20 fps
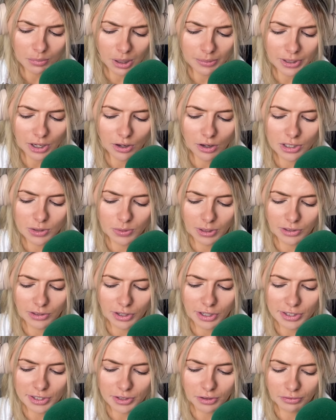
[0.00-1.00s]
probably a horse with a
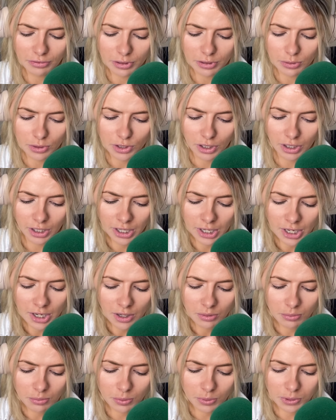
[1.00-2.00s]
nice enough future.
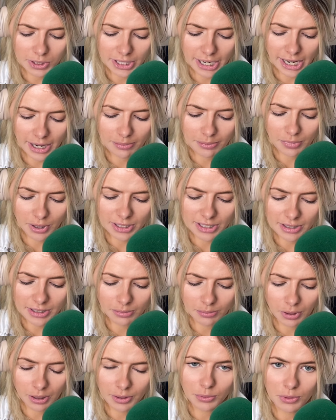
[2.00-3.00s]
But I
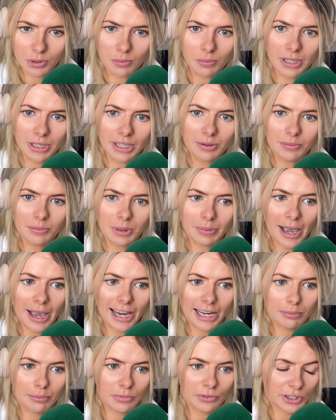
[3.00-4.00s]
still probably wouldn't be
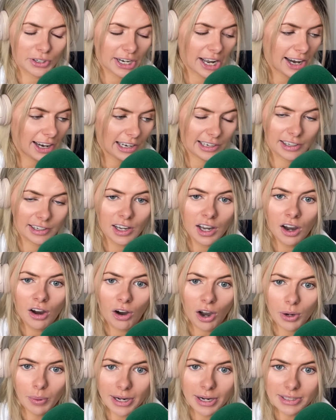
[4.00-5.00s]
backing him for an Nagle. And
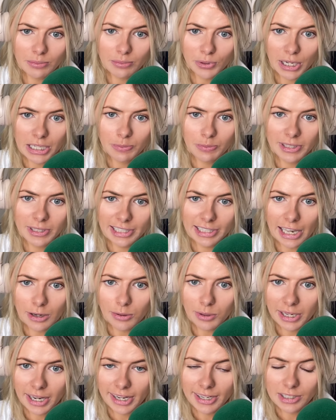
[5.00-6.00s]
I was impressed by the
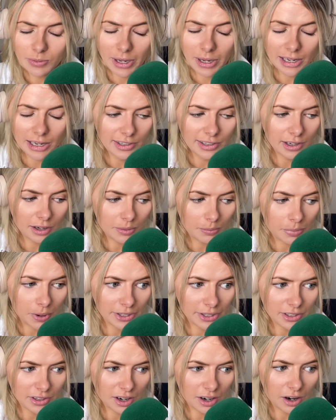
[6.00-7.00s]
yellow clay as well. Like
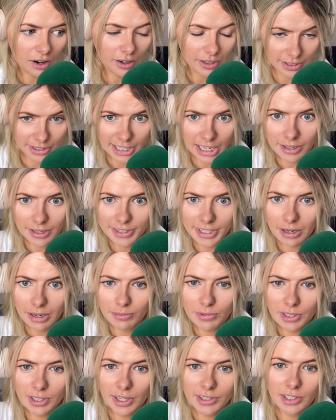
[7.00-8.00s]

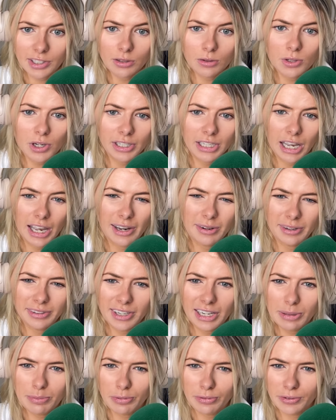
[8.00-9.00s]
same as you, Johnny. I
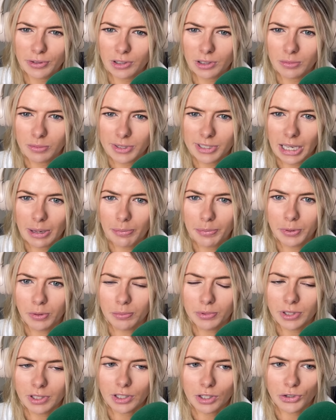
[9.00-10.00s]
didn't really prefer him stepping
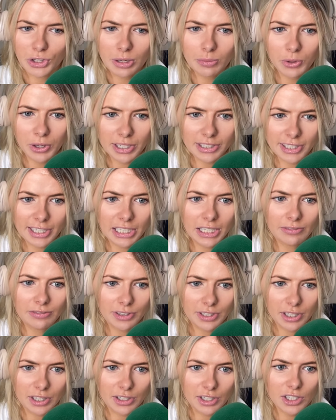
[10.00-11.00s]
up to 3 miles, like
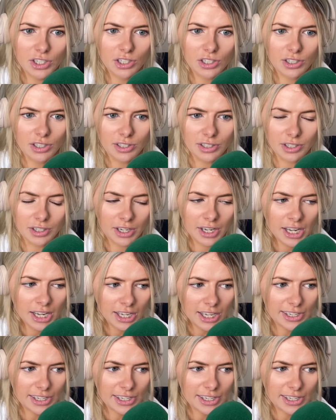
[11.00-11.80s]
given the conditions, and